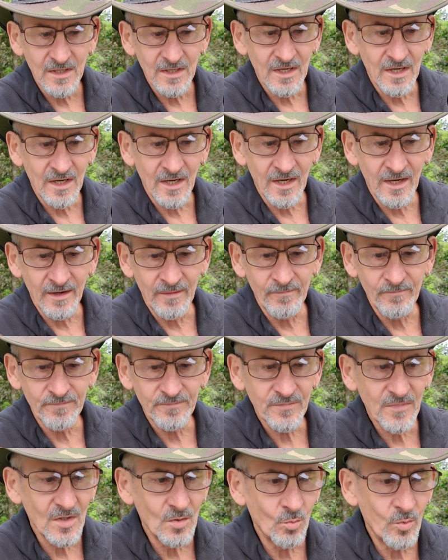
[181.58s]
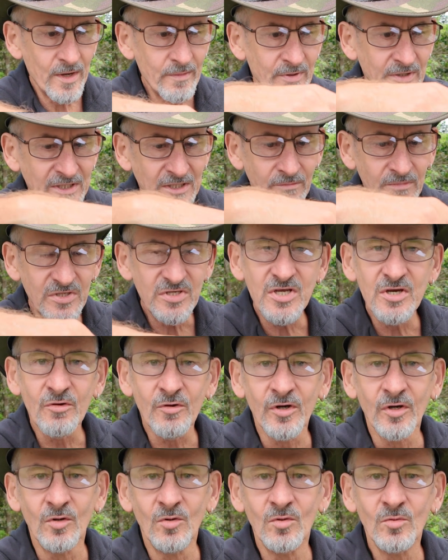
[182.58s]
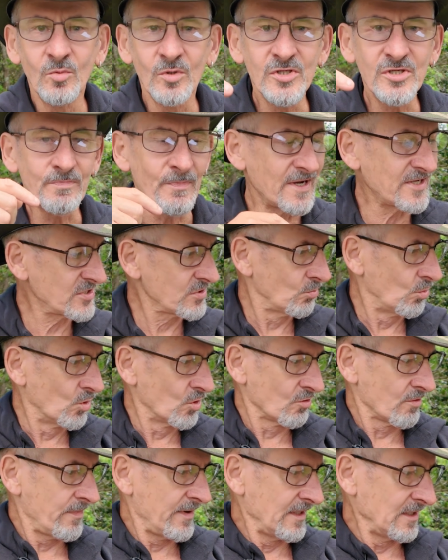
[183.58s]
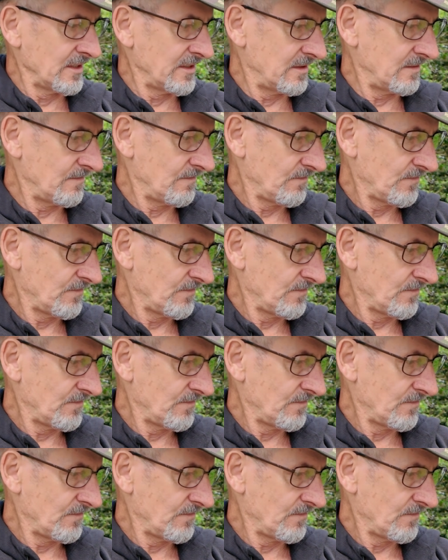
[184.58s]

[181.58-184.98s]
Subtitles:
webbing and material, which makes them water repellent.